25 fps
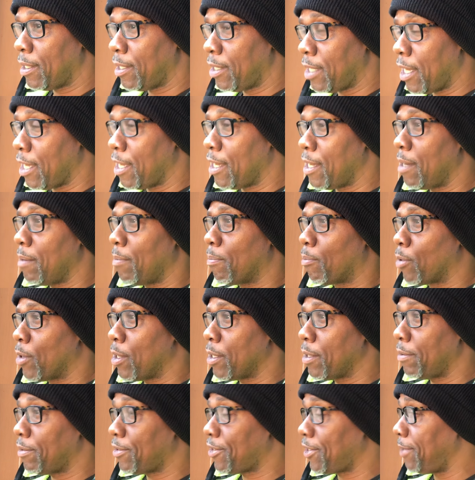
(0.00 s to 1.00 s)
Yeah,
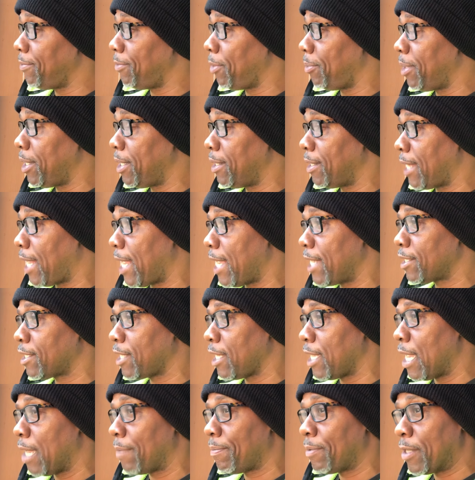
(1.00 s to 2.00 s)
brother seemed to be
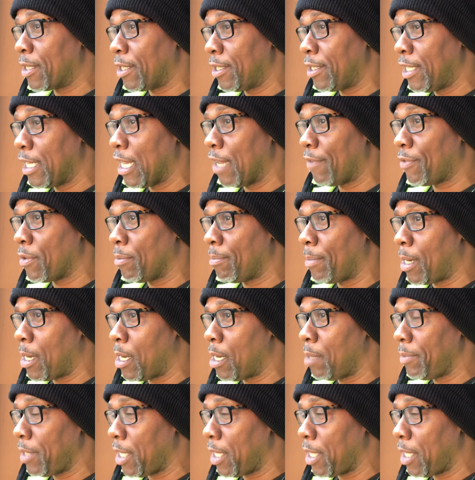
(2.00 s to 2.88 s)
nasty after the death of mom.